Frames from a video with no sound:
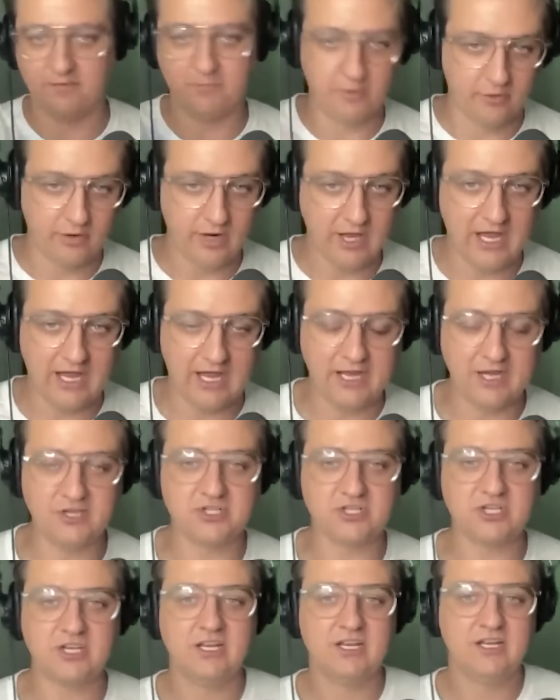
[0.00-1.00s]
of
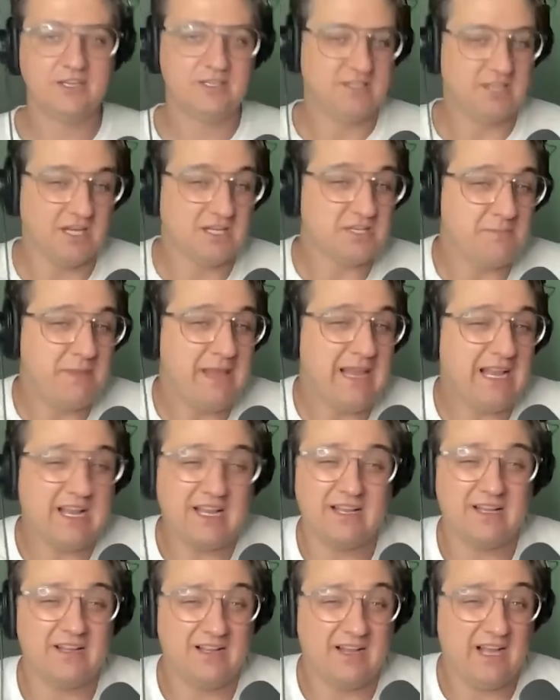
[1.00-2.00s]
barrage does make
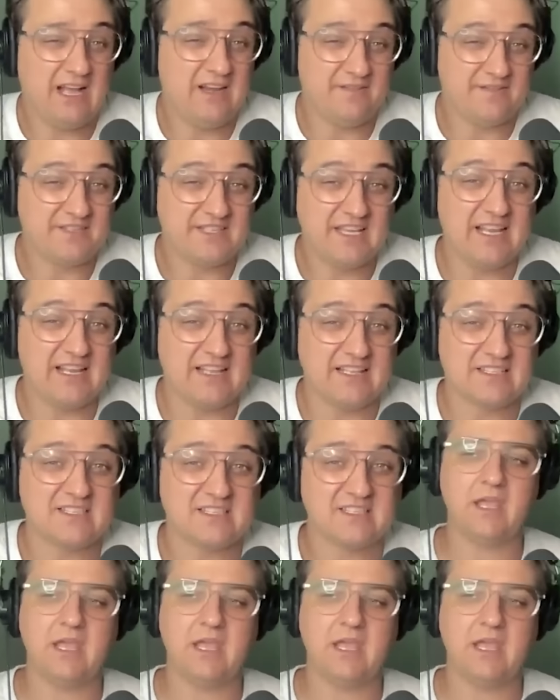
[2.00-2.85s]
kind of sense.